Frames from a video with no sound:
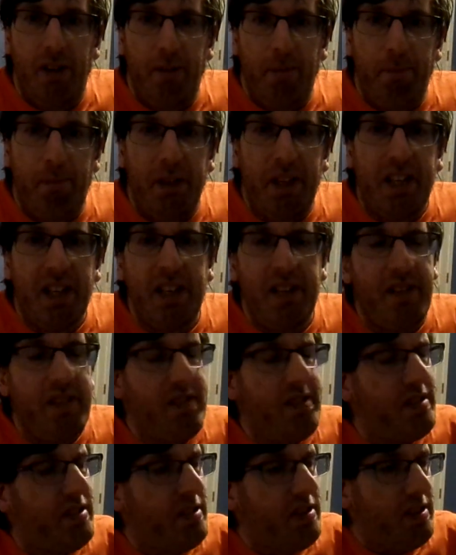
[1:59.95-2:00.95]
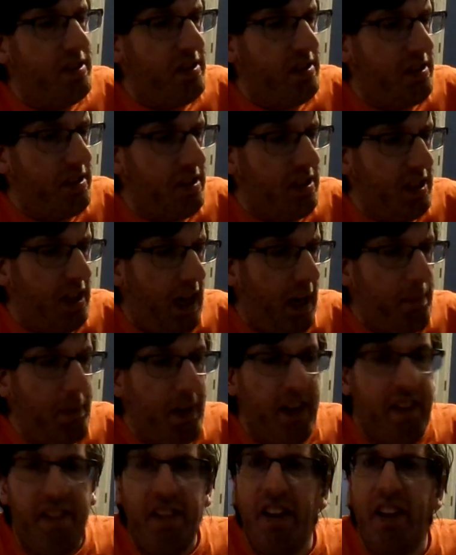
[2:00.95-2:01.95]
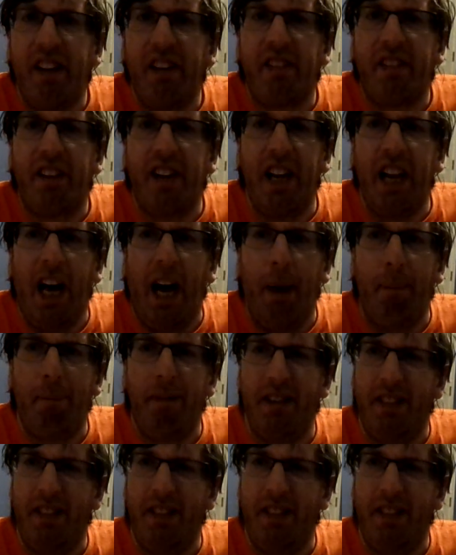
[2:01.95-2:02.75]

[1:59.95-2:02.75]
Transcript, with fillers: Because I'm not saying it's going to happen